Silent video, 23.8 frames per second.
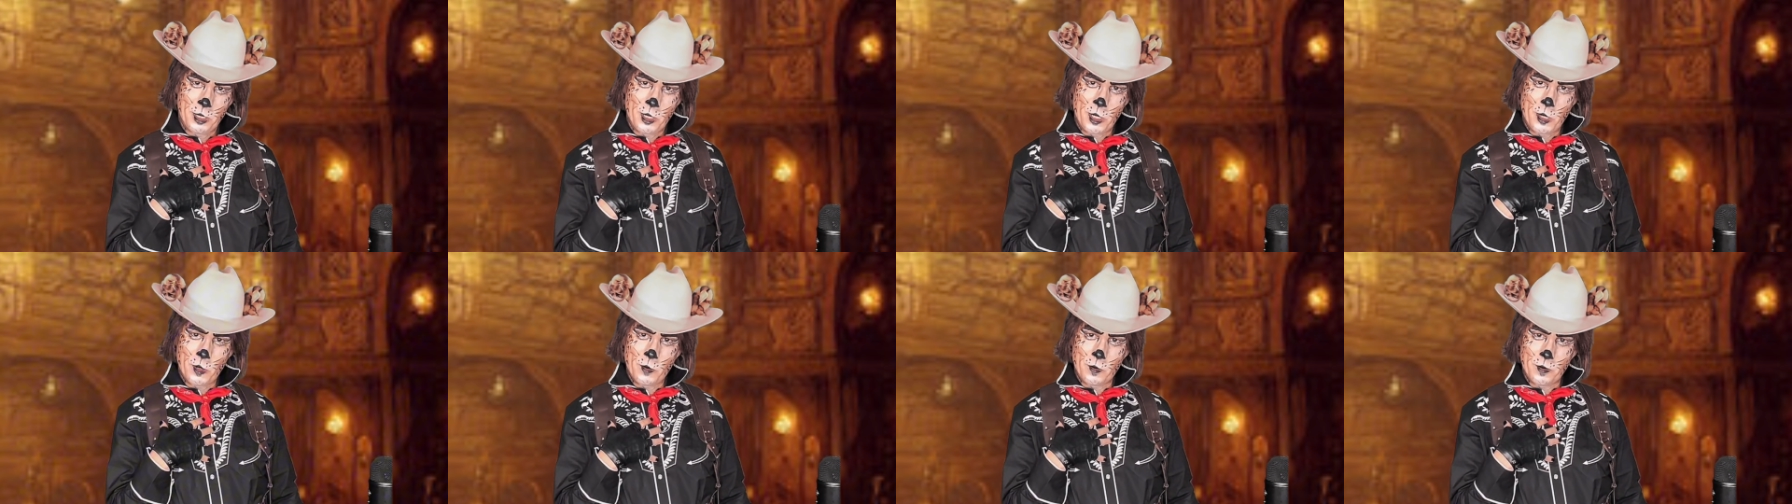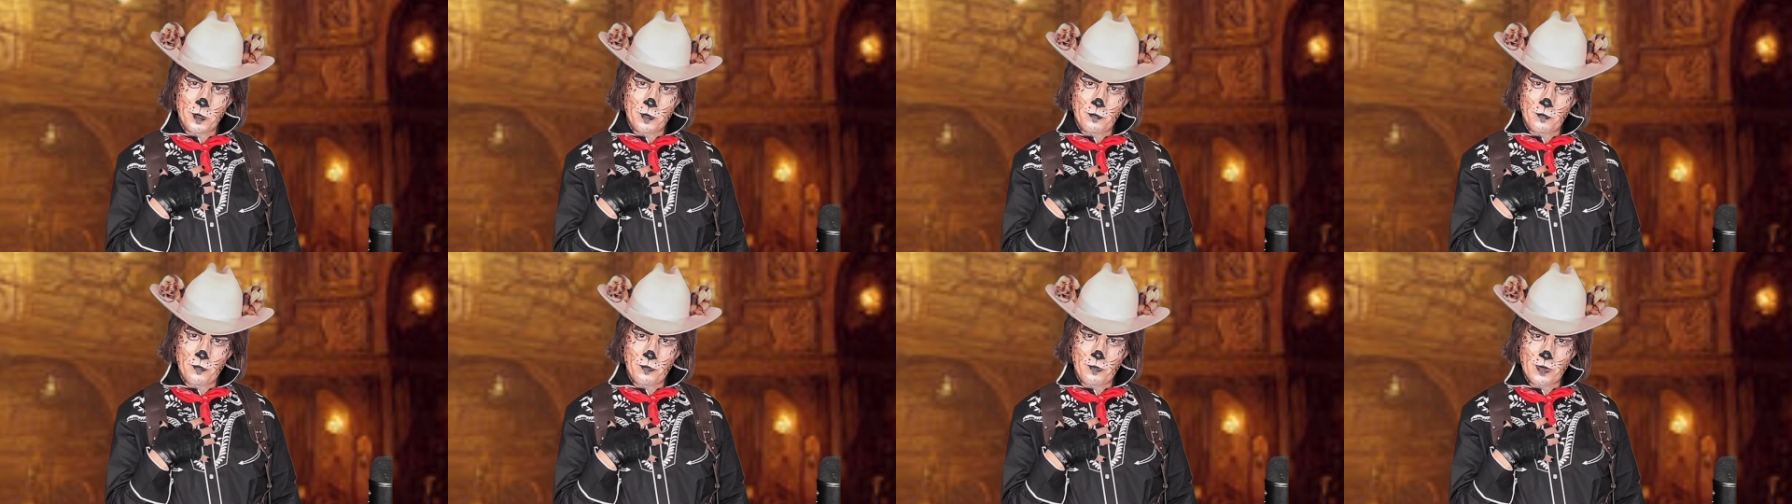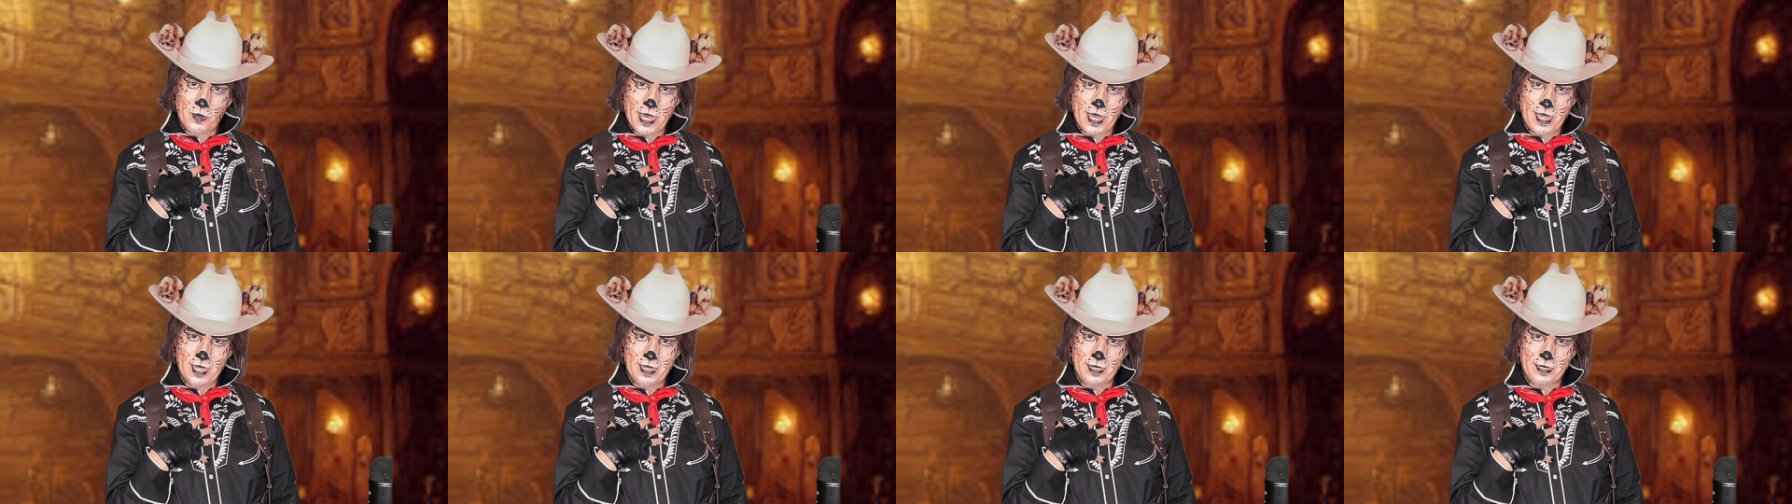go and
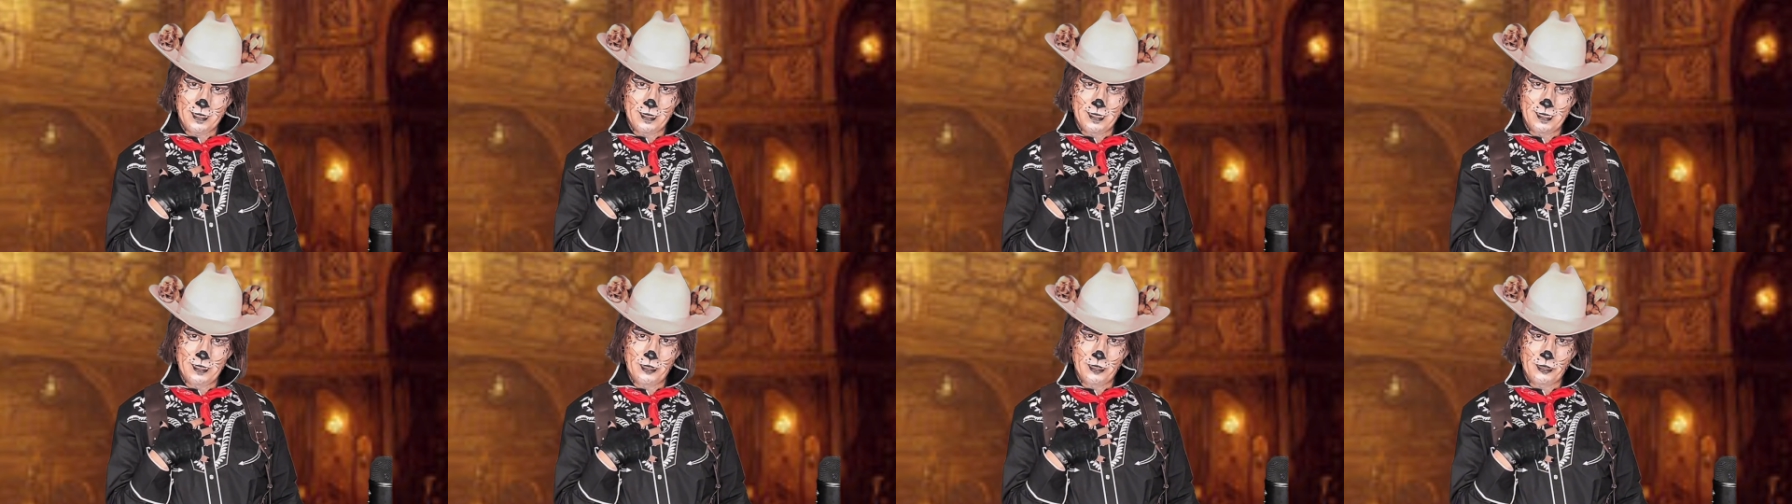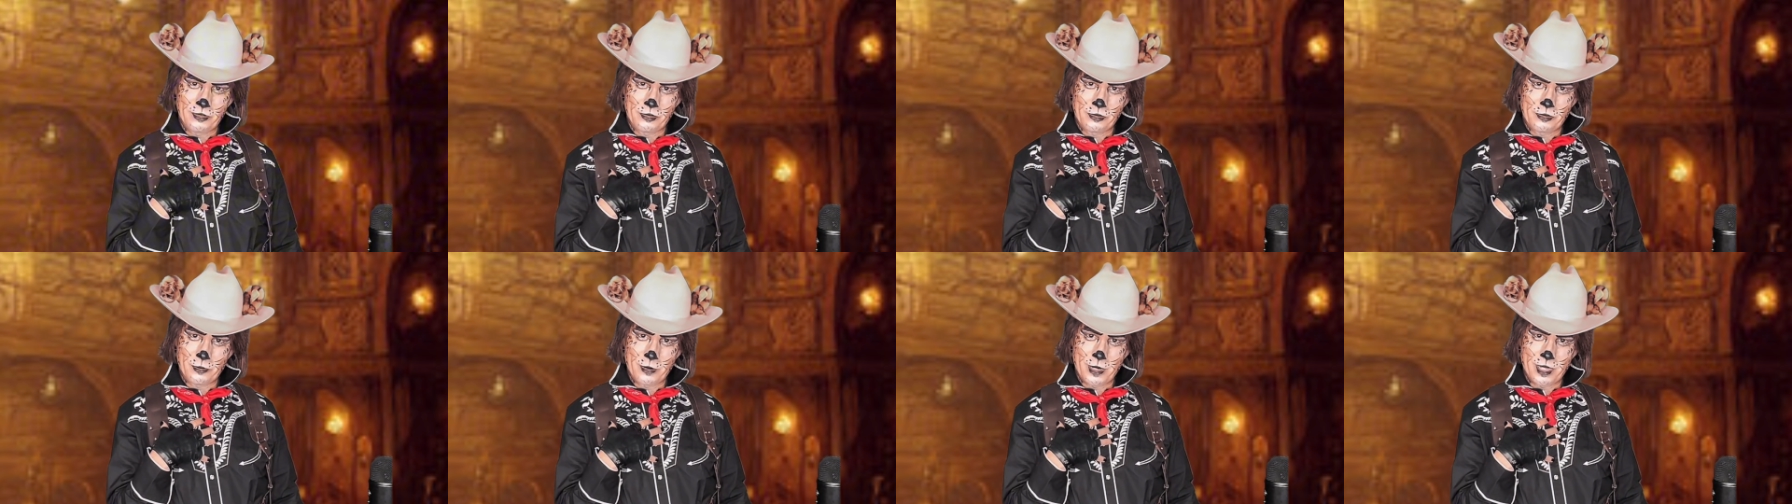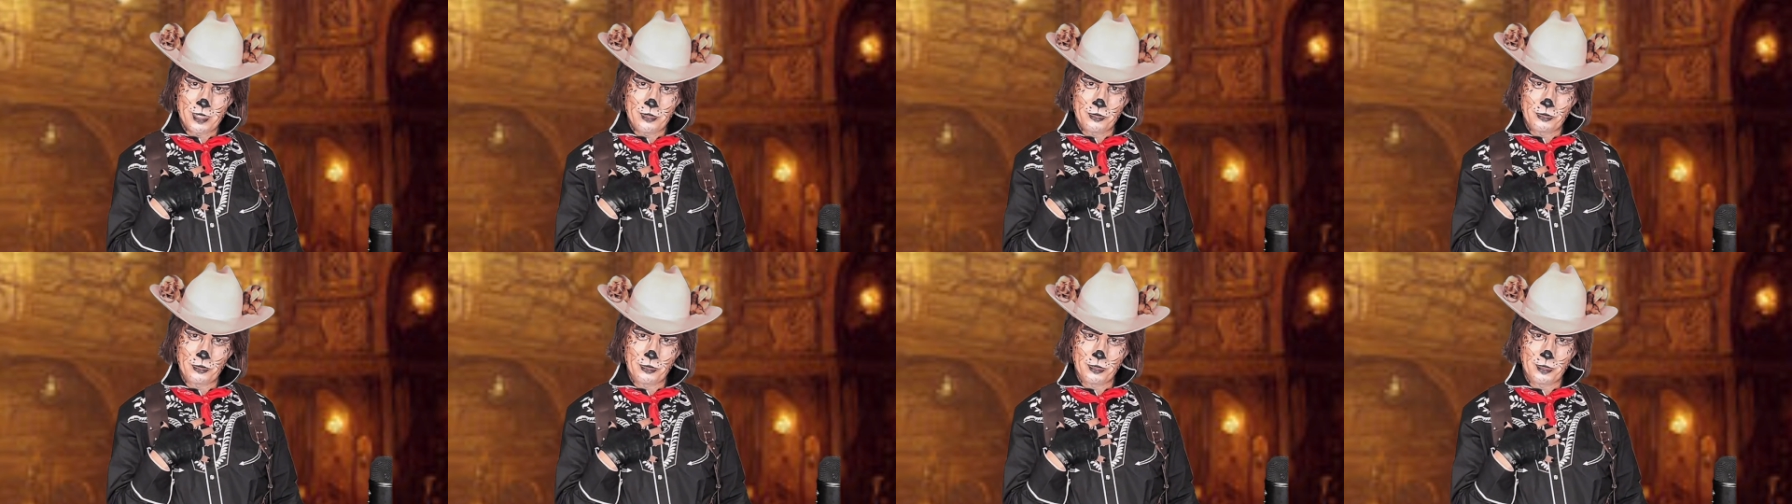find this
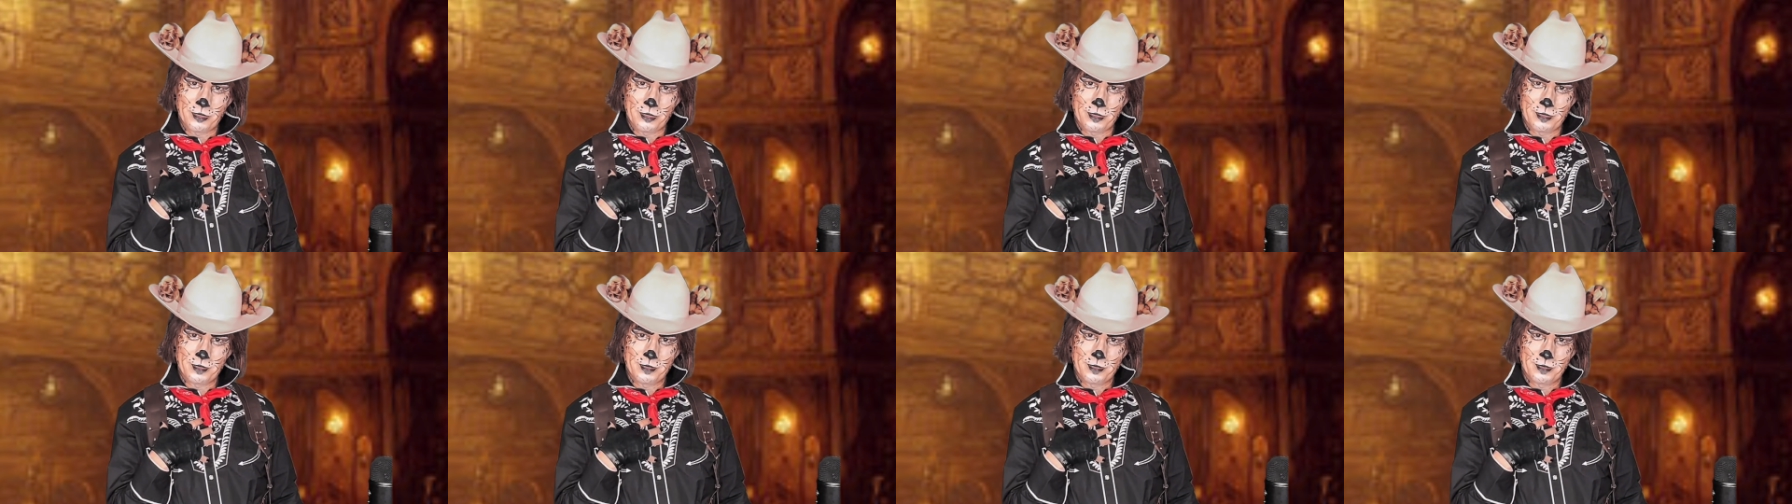treasure